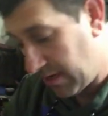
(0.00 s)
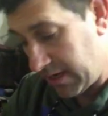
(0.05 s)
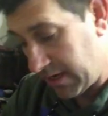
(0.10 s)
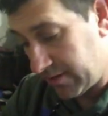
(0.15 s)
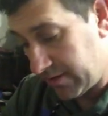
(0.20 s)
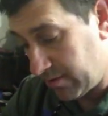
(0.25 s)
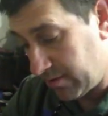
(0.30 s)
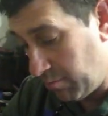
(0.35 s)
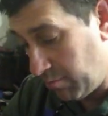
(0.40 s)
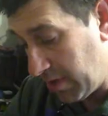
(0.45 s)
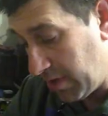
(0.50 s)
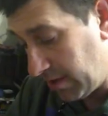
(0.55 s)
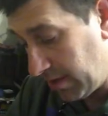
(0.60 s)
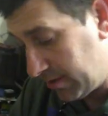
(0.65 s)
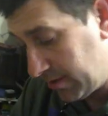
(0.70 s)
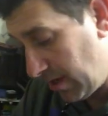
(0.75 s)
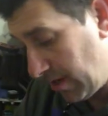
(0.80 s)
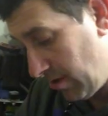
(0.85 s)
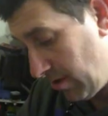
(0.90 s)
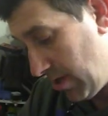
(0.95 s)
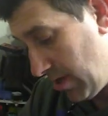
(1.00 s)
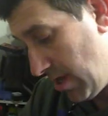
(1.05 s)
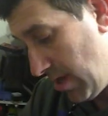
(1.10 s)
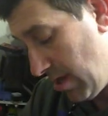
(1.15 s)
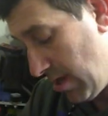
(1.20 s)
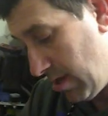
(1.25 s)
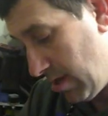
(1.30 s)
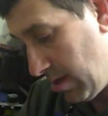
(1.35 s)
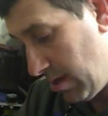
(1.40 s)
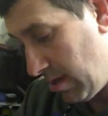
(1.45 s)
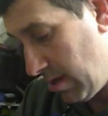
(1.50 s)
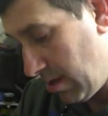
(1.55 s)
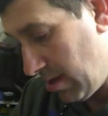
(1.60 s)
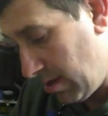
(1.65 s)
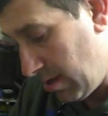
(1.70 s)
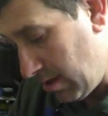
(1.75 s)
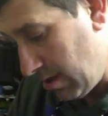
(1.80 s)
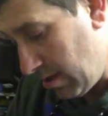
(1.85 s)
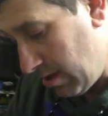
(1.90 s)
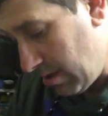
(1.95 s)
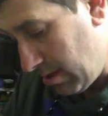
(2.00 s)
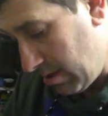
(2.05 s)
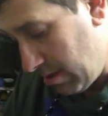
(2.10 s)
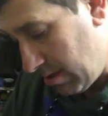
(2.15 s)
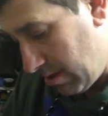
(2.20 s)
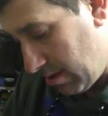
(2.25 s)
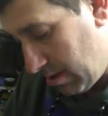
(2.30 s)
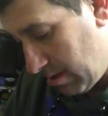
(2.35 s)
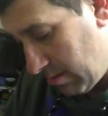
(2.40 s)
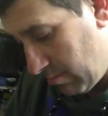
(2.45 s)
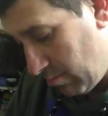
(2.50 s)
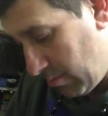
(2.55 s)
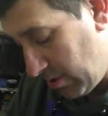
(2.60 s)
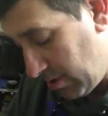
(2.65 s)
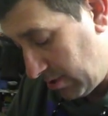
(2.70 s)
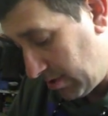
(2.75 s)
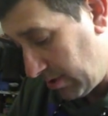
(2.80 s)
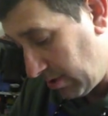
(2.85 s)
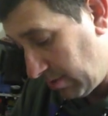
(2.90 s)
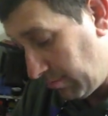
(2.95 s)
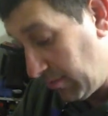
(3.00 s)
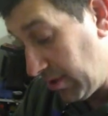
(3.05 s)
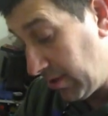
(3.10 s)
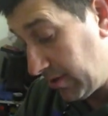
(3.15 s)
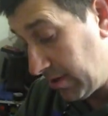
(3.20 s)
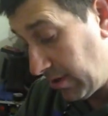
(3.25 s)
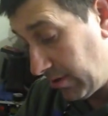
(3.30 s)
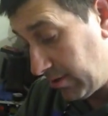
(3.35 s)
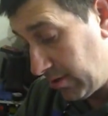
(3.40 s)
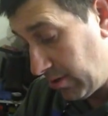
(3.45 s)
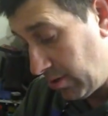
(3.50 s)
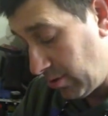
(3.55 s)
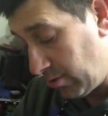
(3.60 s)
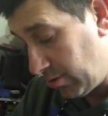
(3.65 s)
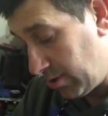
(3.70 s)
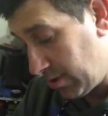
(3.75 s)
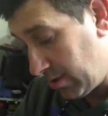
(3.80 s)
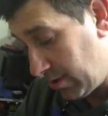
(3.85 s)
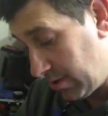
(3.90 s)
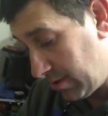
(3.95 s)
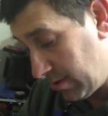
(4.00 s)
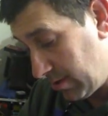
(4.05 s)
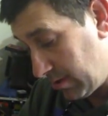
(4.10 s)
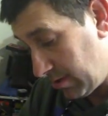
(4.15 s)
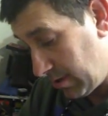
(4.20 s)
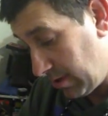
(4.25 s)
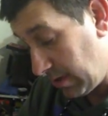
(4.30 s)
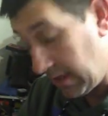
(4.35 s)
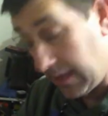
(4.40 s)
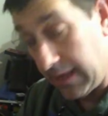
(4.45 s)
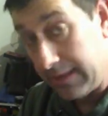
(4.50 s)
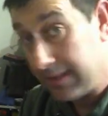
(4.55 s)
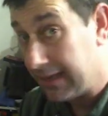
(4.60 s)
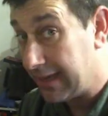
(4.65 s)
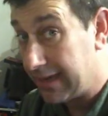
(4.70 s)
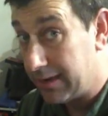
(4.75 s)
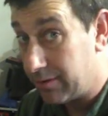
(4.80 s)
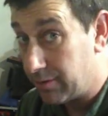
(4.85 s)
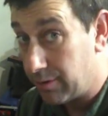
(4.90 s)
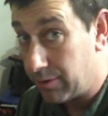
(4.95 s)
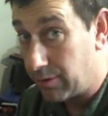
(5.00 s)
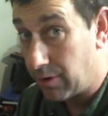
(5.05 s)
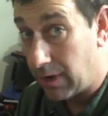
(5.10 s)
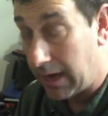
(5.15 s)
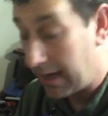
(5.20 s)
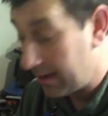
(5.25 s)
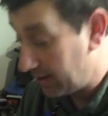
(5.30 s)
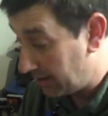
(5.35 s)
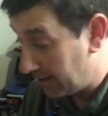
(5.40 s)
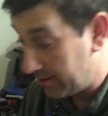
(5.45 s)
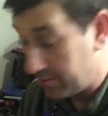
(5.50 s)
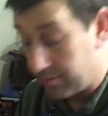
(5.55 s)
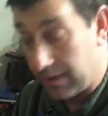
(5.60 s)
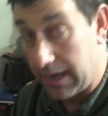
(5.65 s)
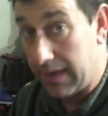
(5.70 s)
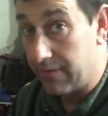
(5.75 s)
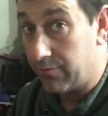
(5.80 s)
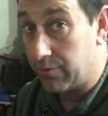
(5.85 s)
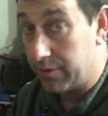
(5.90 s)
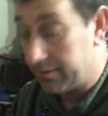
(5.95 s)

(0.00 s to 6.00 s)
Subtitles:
guess, the military denotion. I don't know. I don't have one